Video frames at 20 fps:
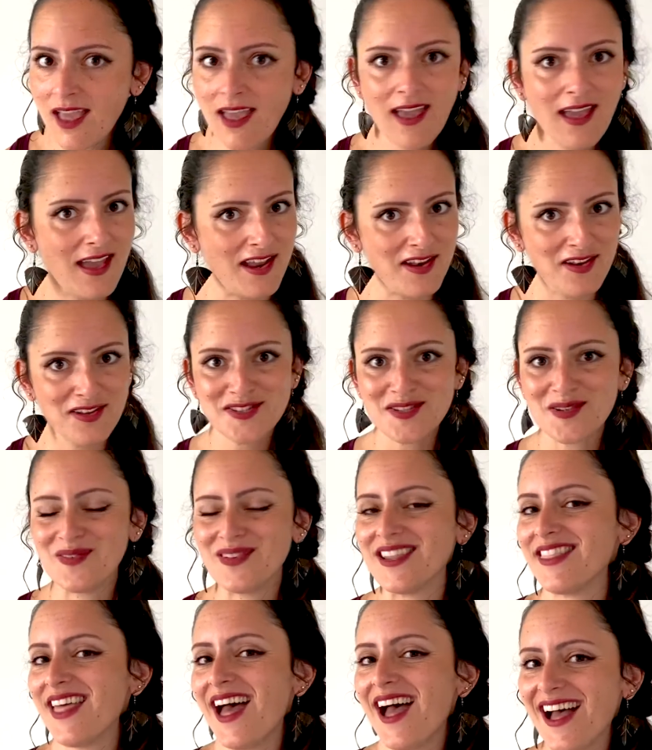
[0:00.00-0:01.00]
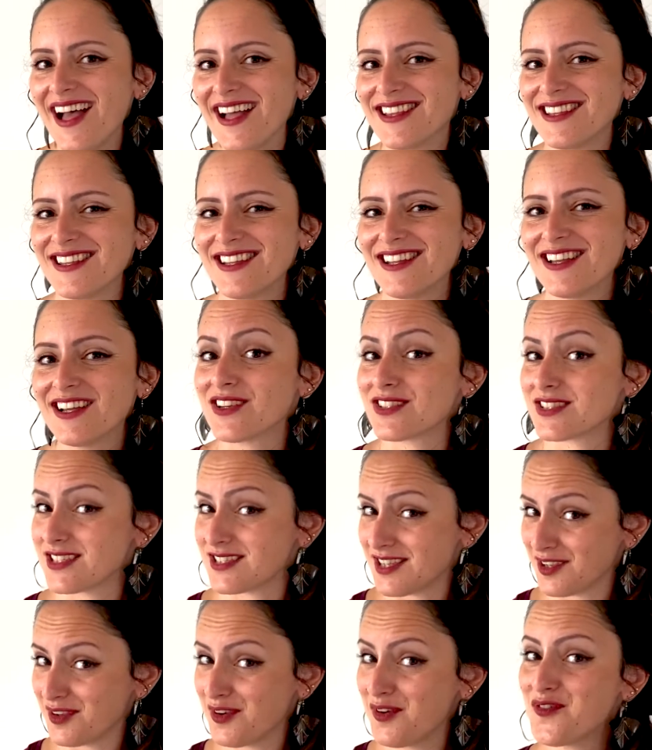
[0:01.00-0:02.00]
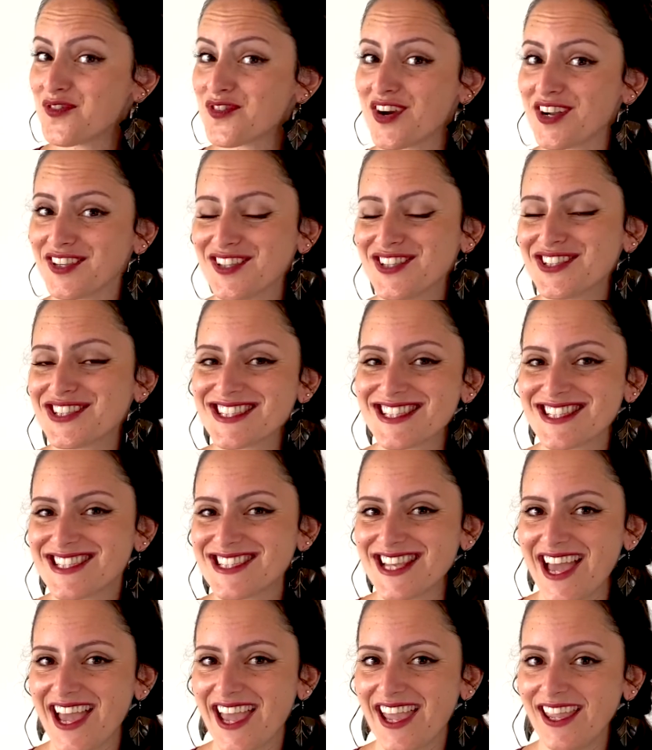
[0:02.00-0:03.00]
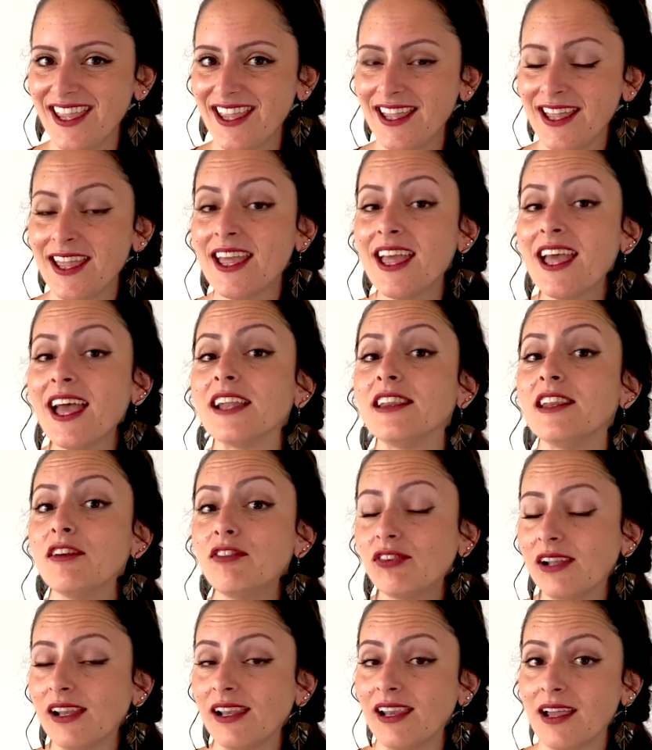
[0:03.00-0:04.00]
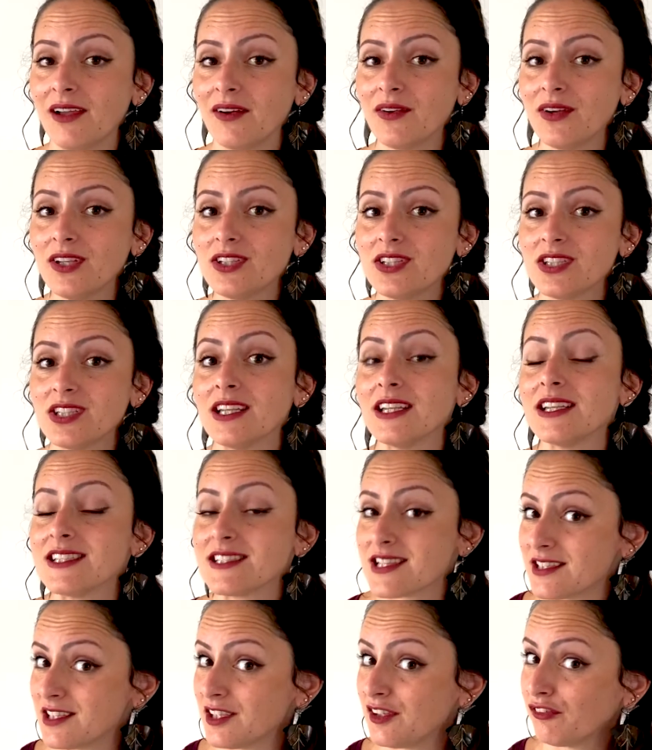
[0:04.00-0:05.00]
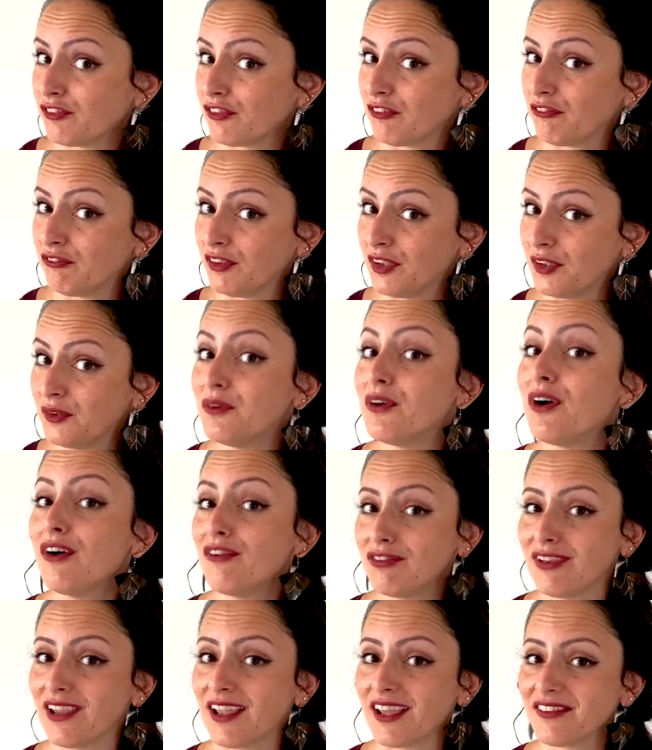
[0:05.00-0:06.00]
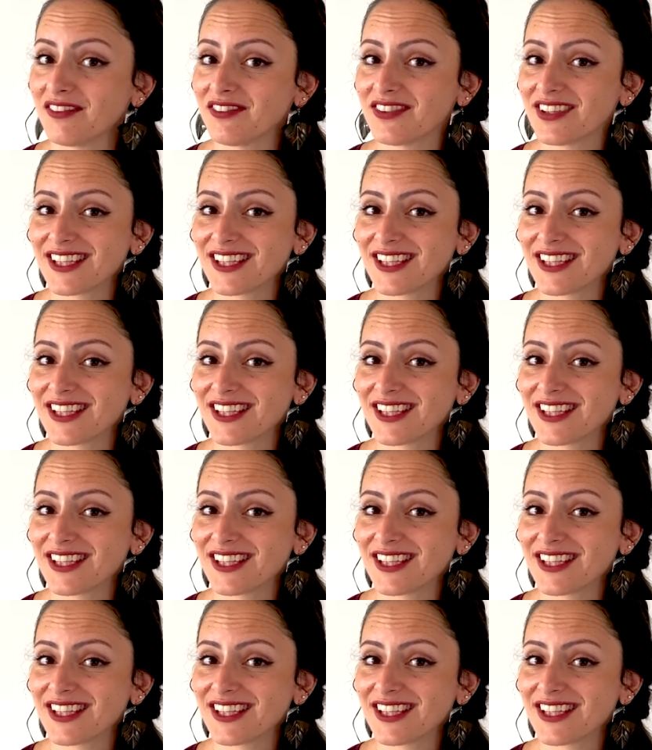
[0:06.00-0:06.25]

And not only that, because as a good friend used to say, a different language is a different view of life.